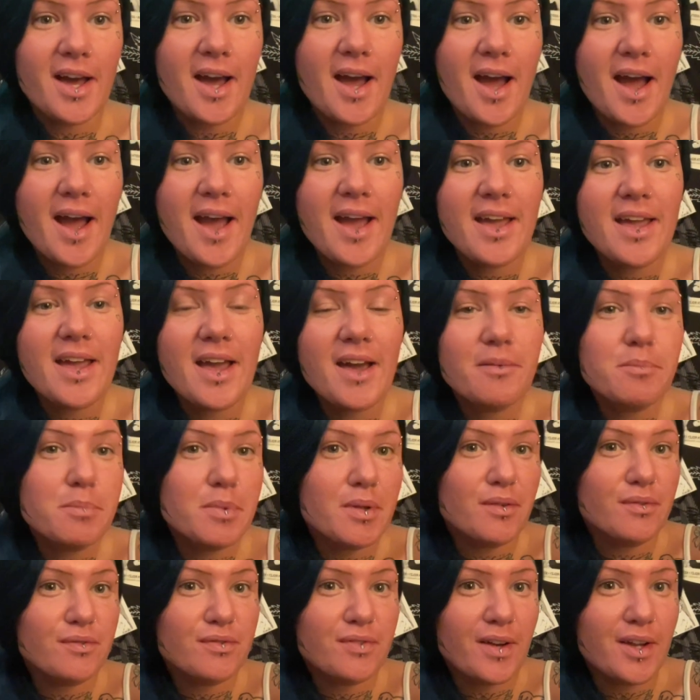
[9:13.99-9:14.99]
I have
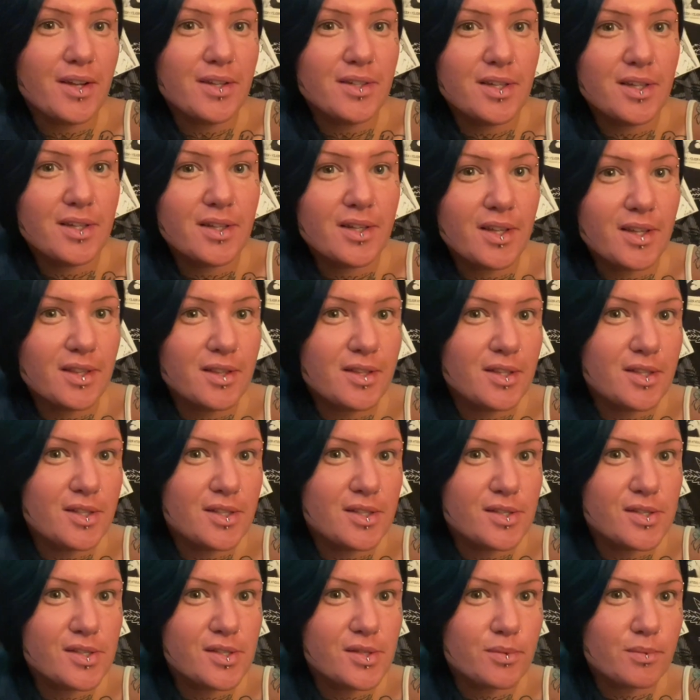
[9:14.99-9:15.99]
been finding like
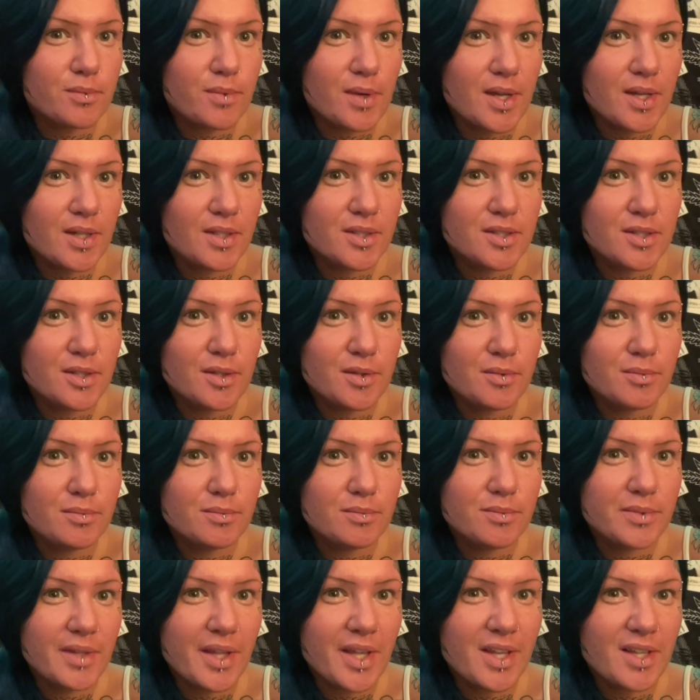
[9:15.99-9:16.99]
these
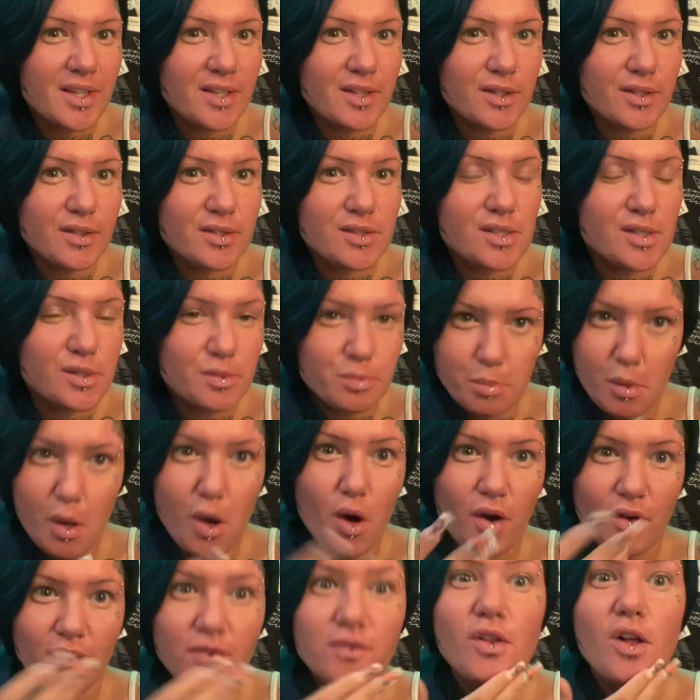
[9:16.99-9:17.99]
random like
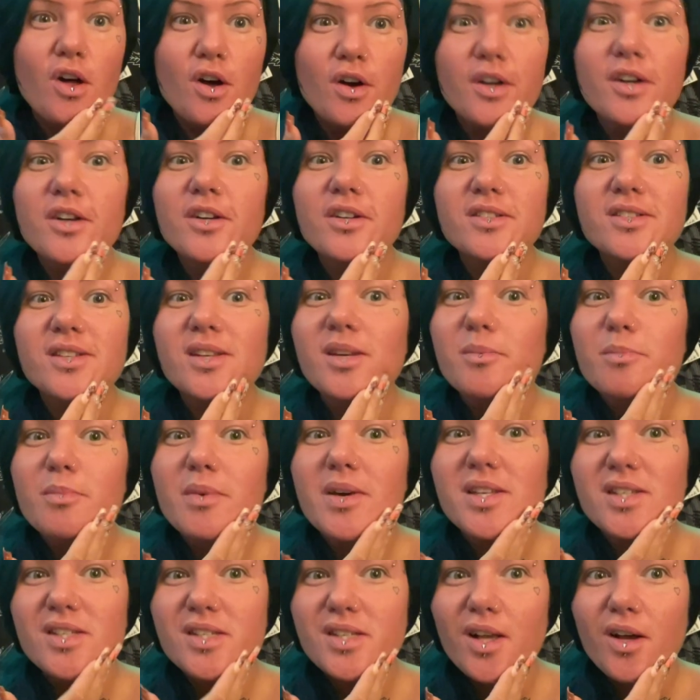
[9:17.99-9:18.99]
small vloggers like
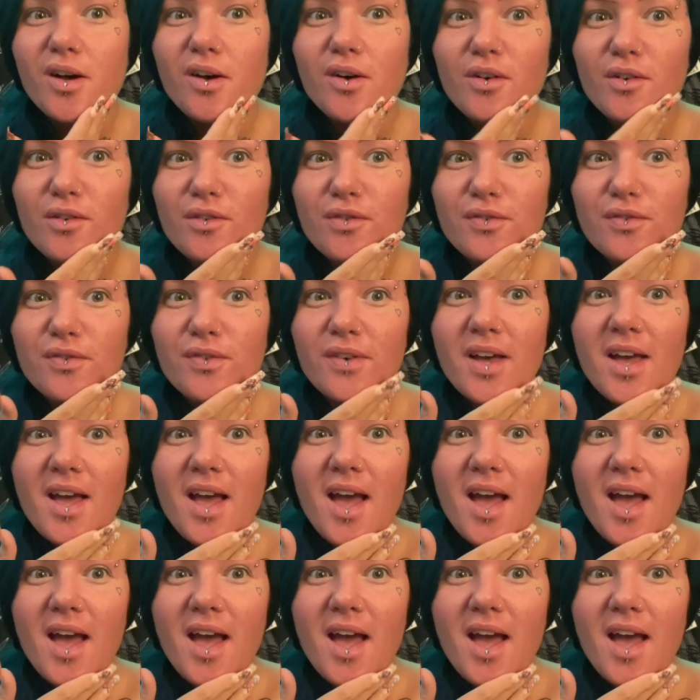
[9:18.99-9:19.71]
myself